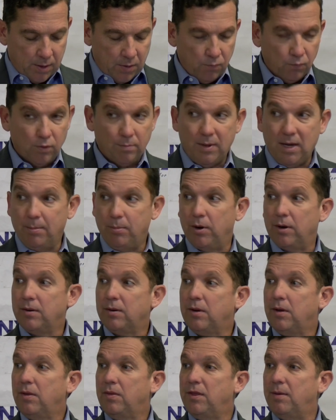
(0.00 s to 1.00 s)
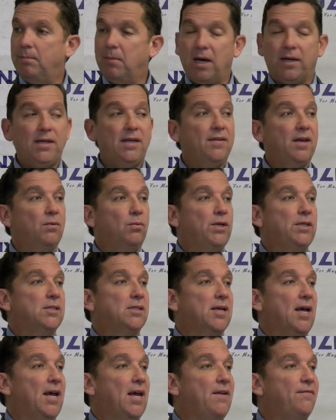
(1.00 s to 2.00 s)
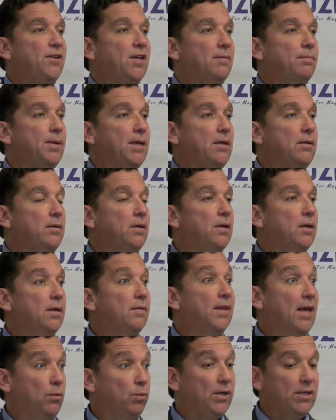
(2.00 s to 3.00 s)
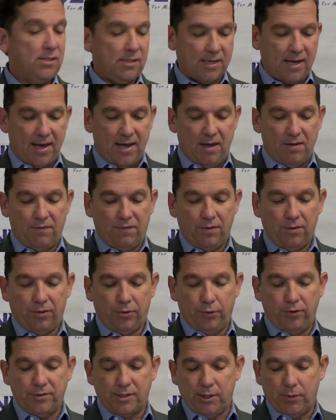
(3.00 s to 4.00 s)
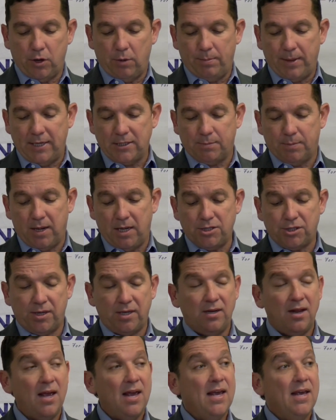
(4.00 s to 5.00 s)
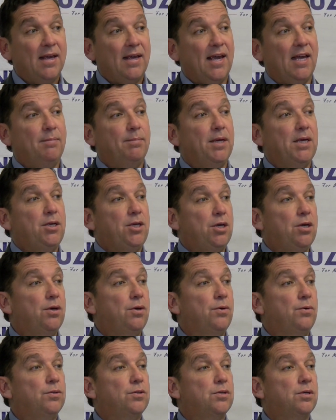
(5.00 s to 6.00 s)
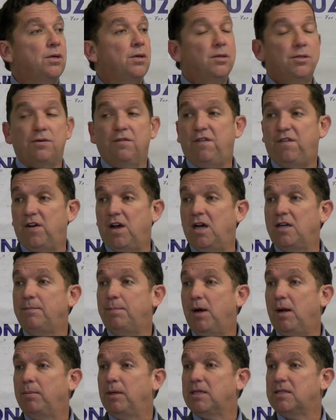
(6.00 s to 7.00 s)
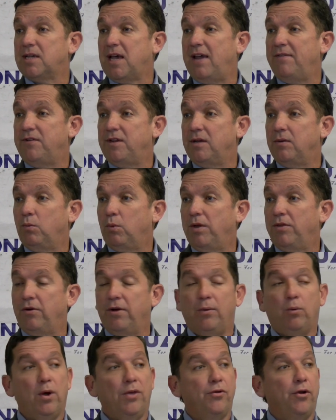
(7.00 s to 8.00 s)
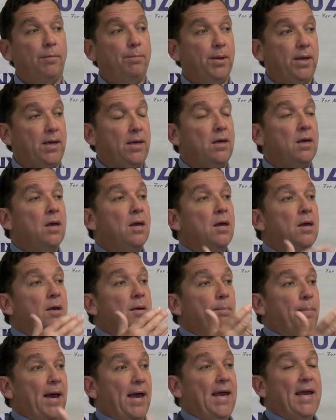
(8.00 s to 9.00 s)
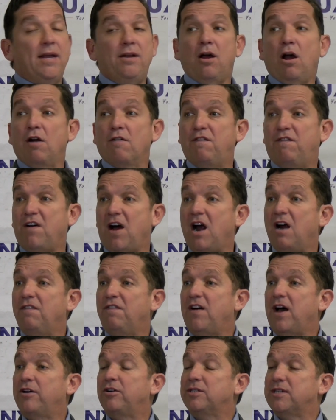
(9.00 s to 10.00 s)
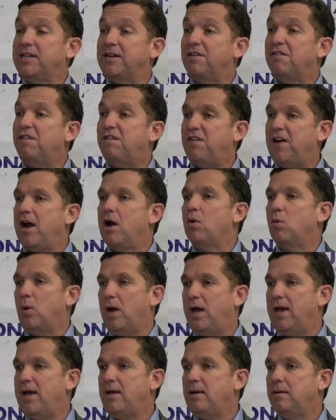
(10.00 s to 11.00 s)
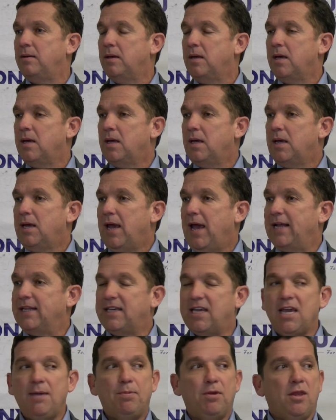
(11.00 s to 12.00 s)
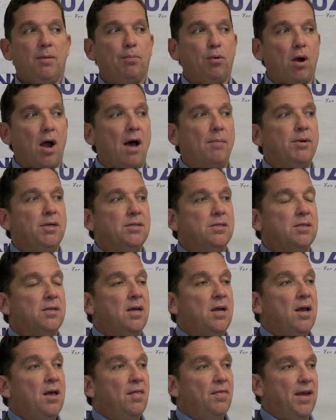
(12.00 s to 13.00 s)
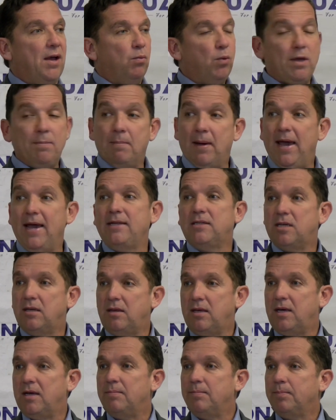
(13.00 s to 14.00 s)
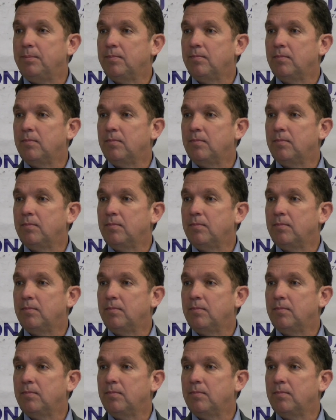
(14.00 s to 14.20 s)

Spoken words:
Remember, the money that we save through zero-based budgeting can be used to fund public safety, whether it be paying our firefighters in a fair way and keeping the promise that we made to them